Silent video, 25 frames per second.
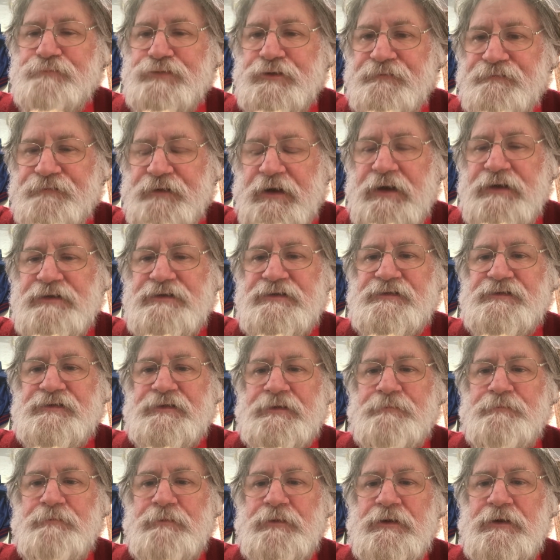provided
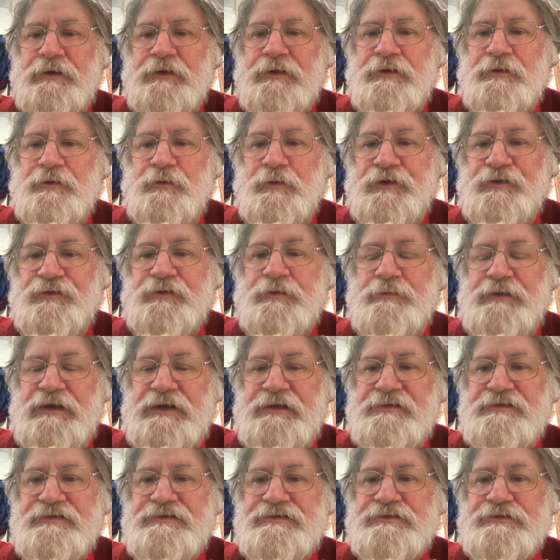them with the
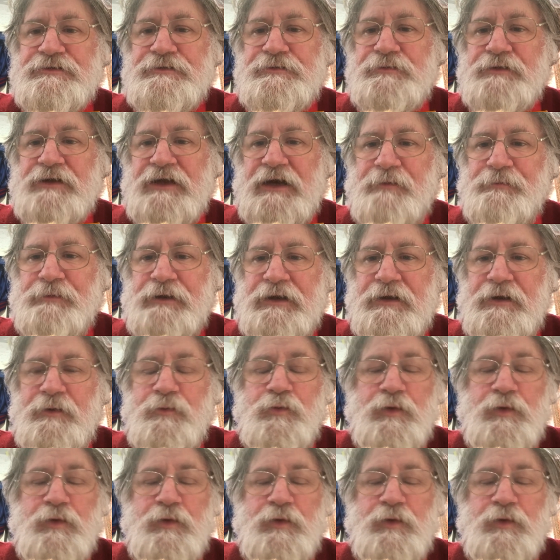means to come here.